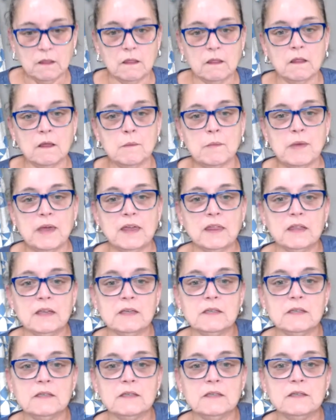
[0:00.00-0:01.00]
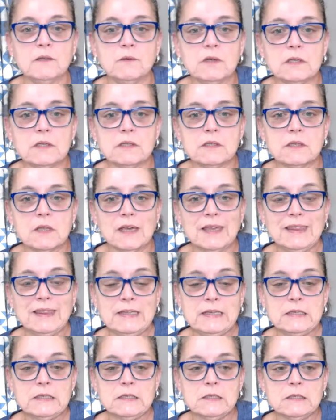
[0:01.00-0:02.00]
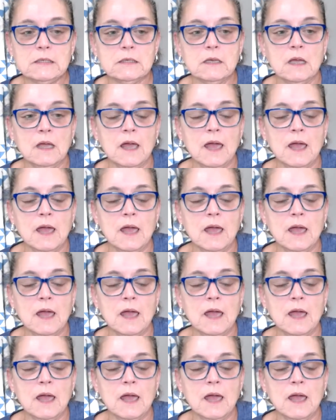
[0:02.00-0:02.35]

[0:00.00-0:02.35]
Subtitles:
They make these units like this.